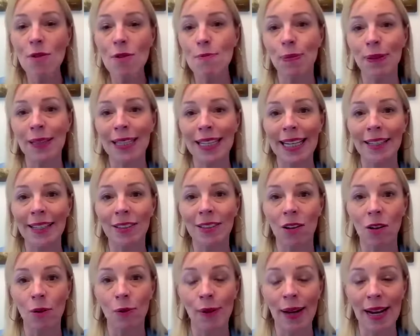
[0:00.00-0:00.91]
a plan
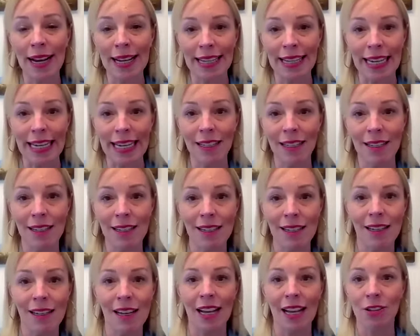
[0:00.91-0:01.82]
already
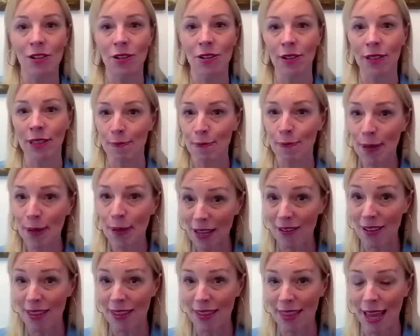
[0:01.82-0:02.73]
and you're going to
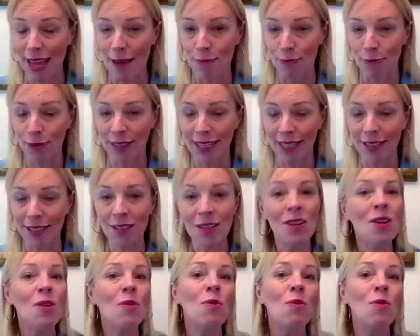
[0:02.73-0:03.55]
pivot that plan,